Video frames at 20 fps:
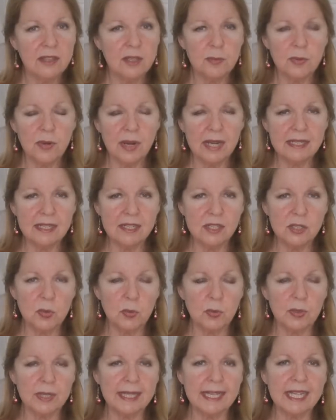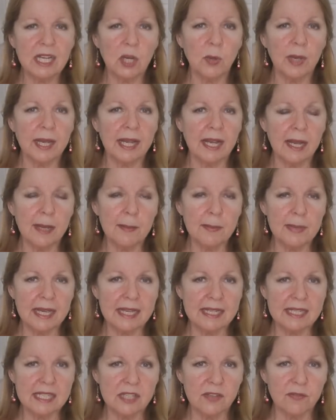the prices are really going up
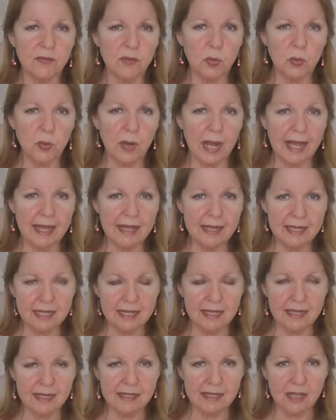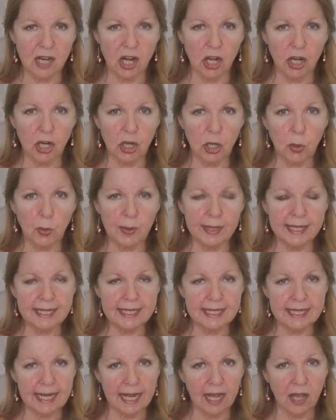as the varieties are
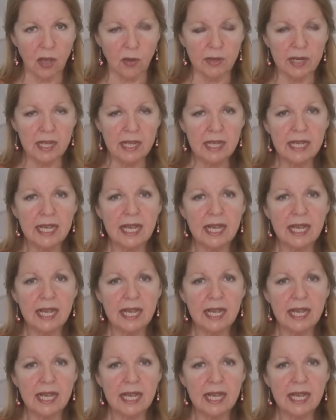going down